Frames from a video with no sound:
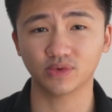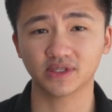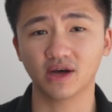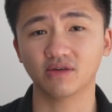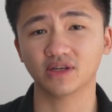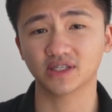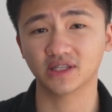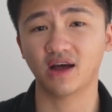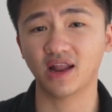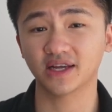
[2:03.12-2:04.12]
result is
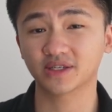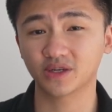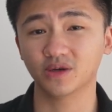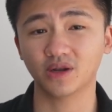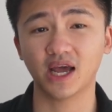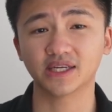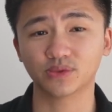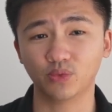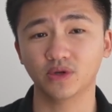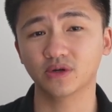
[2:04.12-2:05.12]
not as good
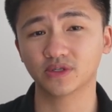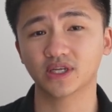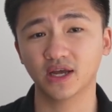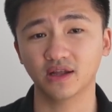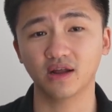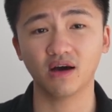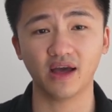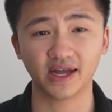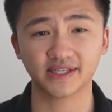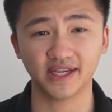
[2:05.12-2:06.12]
as Windows 10 on
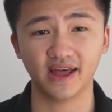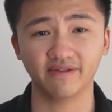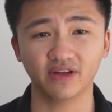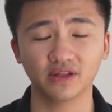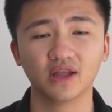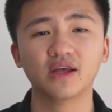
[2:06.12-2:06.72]
X11,